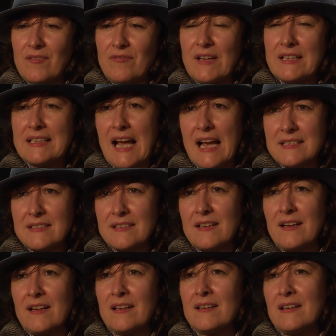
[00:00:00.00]

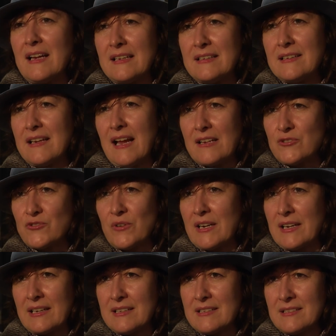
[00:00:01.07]
fantastical and
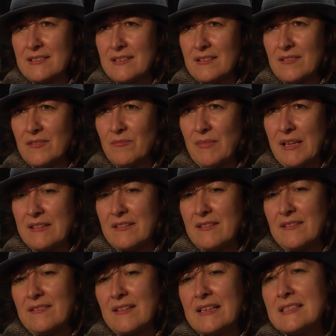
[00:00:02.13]
naturalist. But
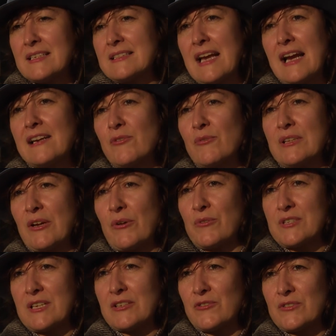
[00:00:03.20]
that's exactly what I
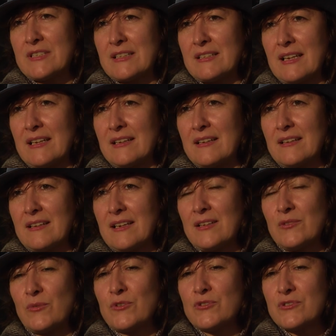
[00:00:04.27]
was interested in.
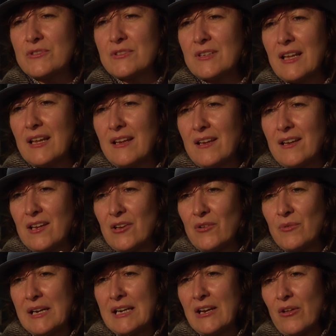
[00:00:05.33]
It was
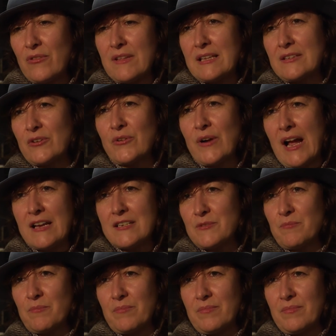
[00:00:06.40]
really on that crash
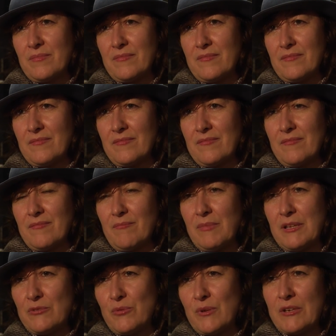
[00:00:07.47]

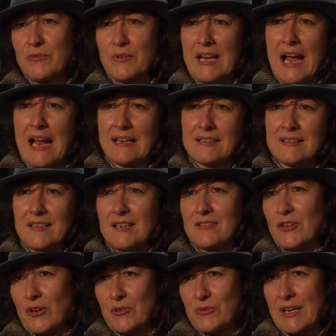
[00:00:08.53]
between reality and
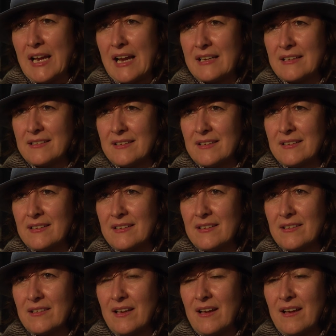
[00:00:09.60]
non-reality,
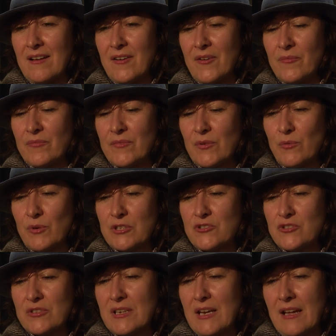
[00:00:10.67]
um, which
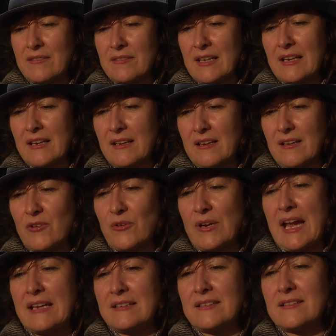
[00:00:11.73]
I think
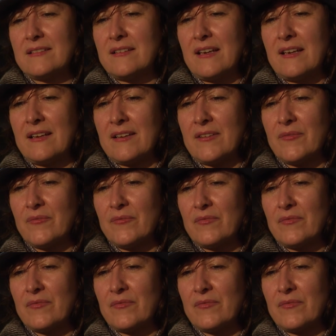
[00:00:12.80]
created the,